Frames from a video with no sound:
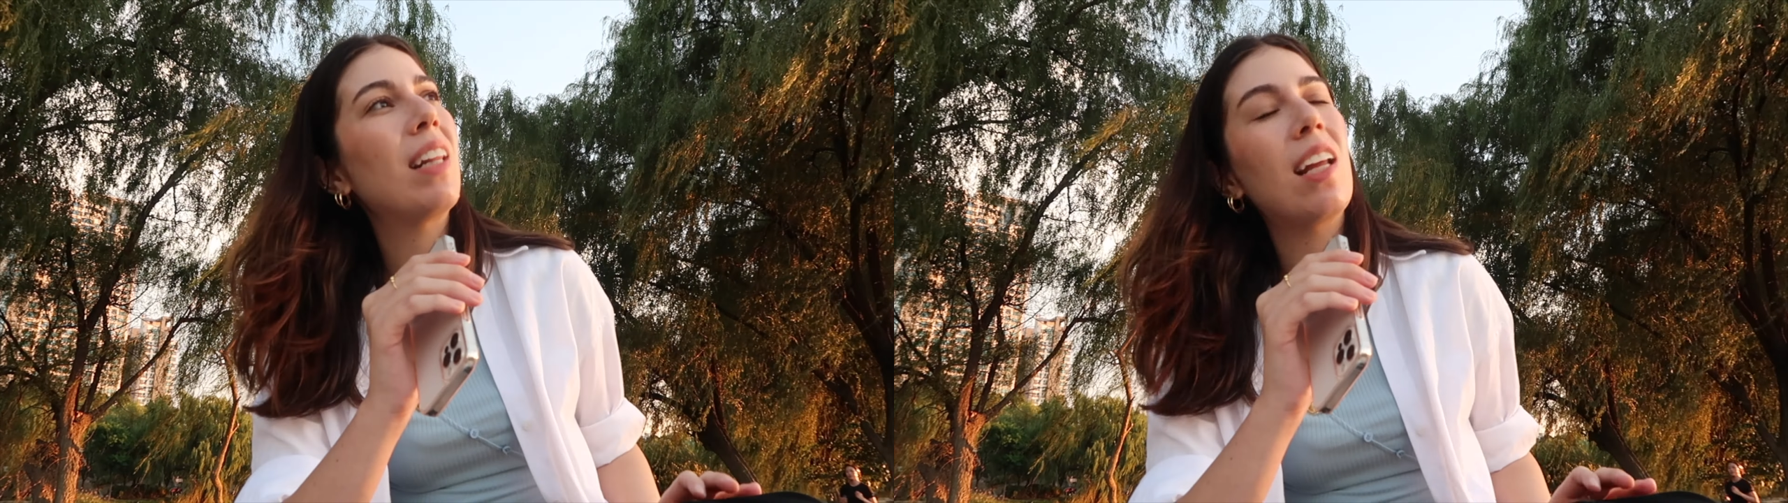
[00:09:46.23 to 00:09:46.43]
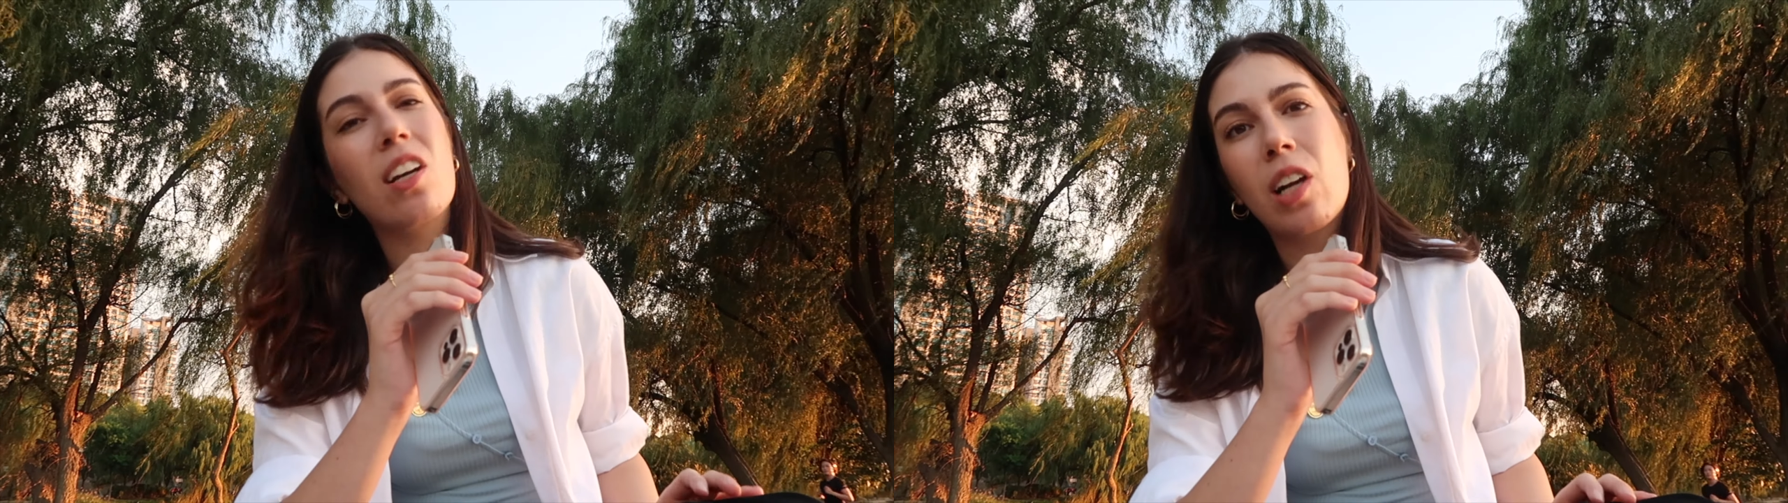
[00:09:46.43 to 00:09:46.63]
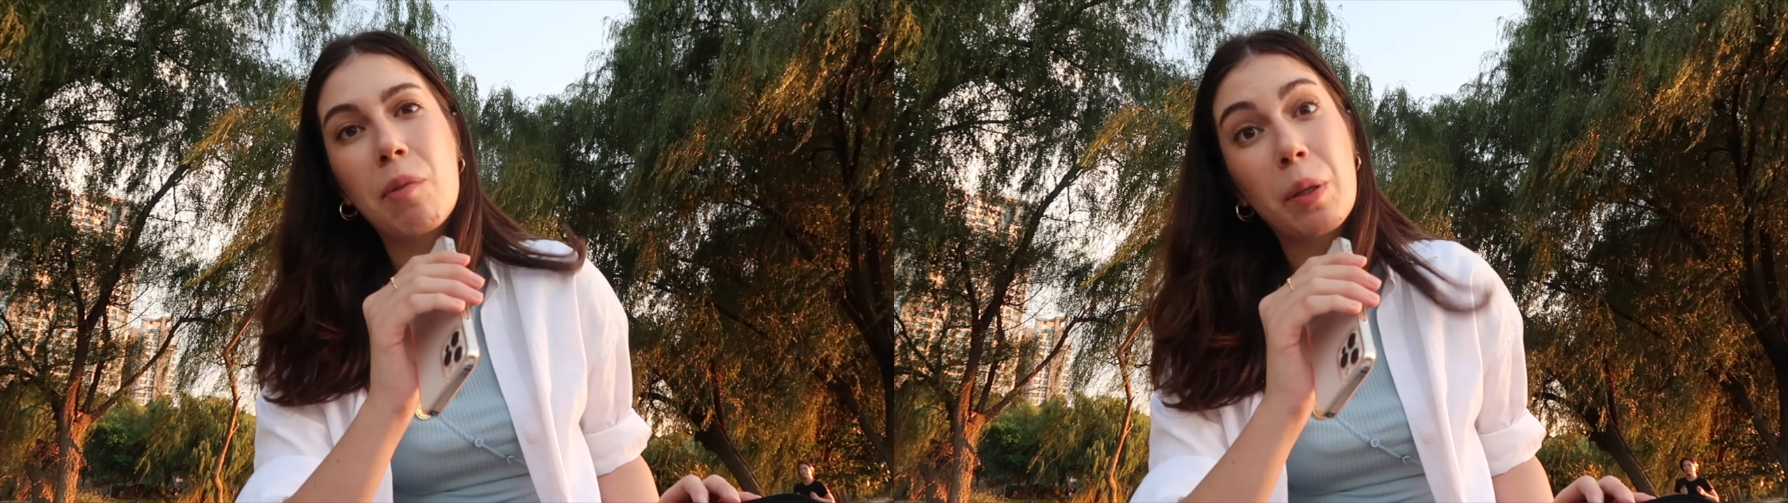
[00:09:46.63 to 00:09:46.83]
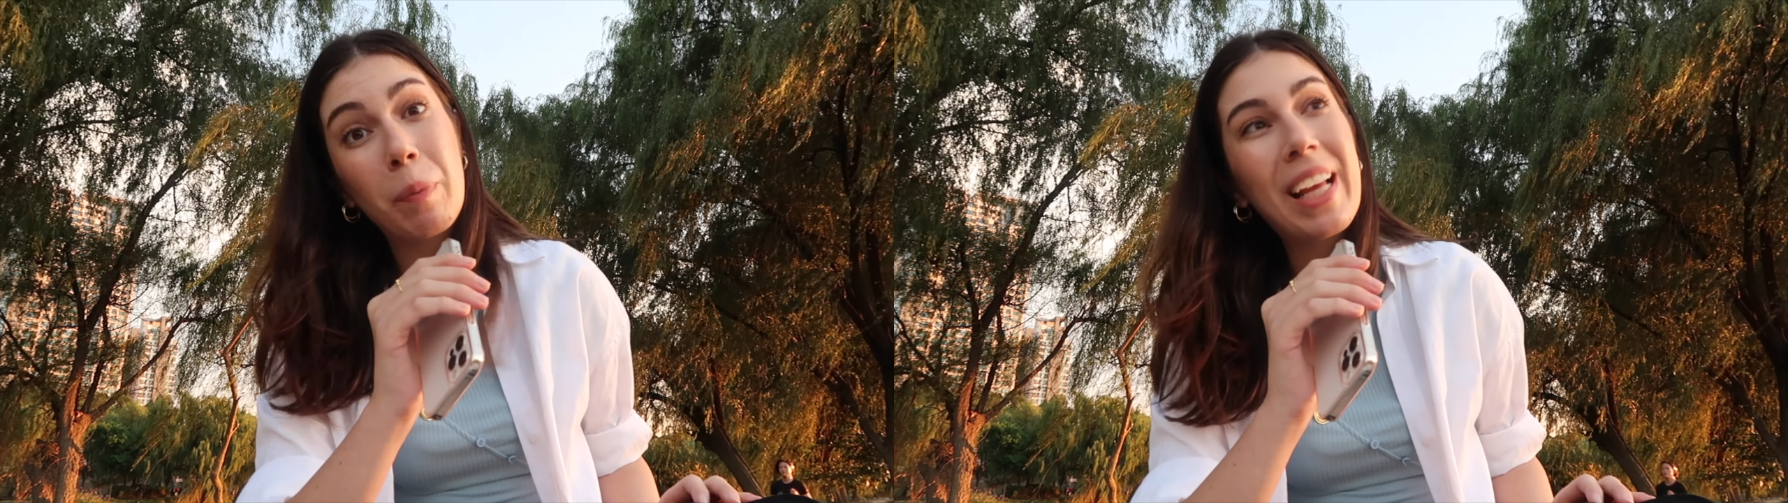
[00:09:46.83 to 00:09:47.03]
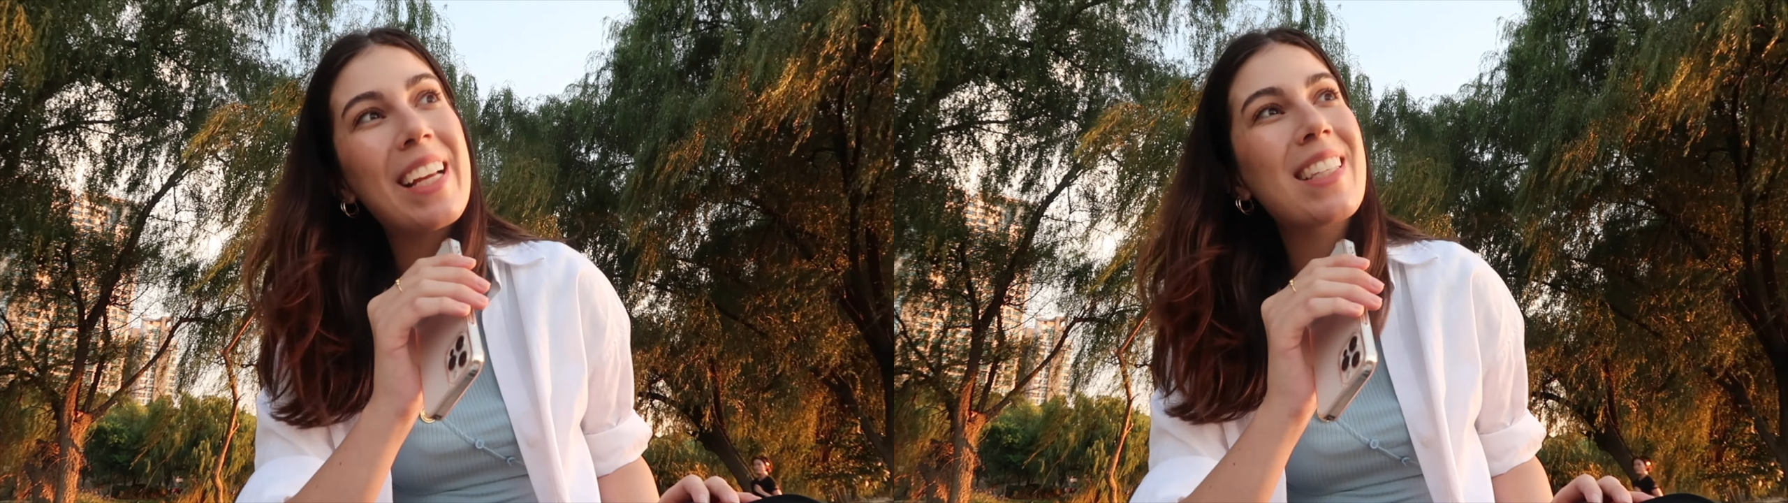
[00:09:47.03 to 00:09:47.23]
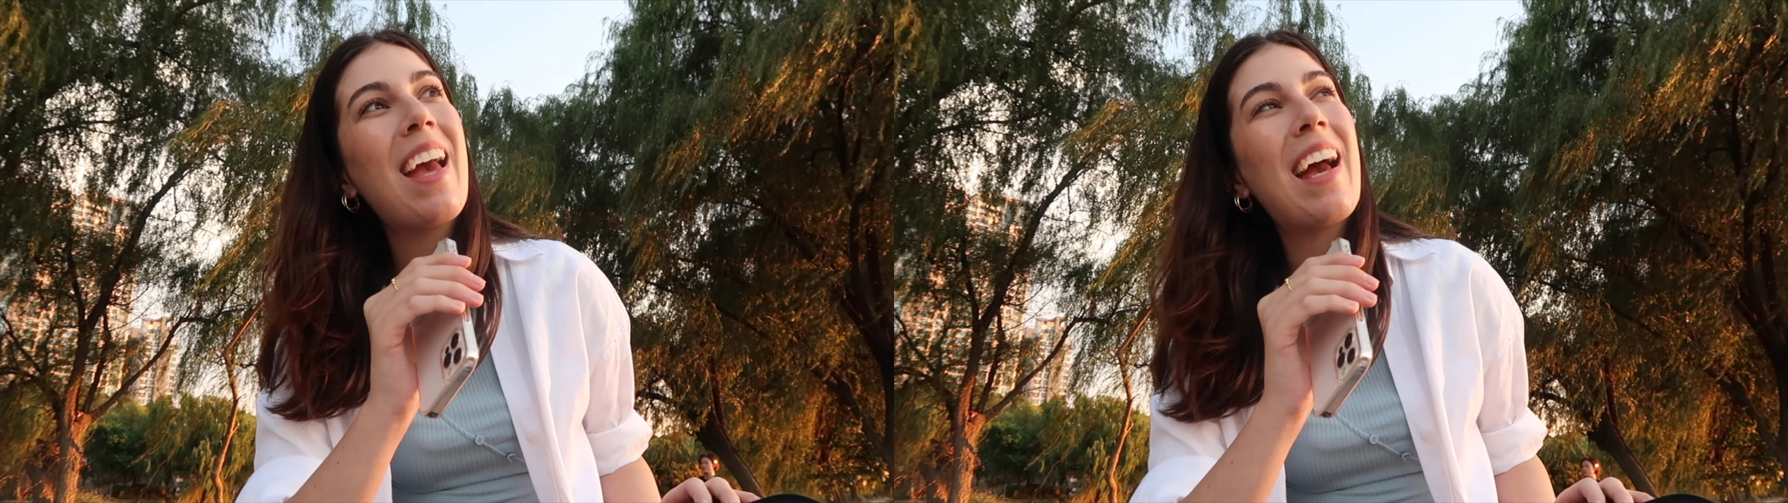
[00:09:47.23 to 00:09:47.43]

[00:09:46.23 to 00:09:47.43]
a lot on our plates,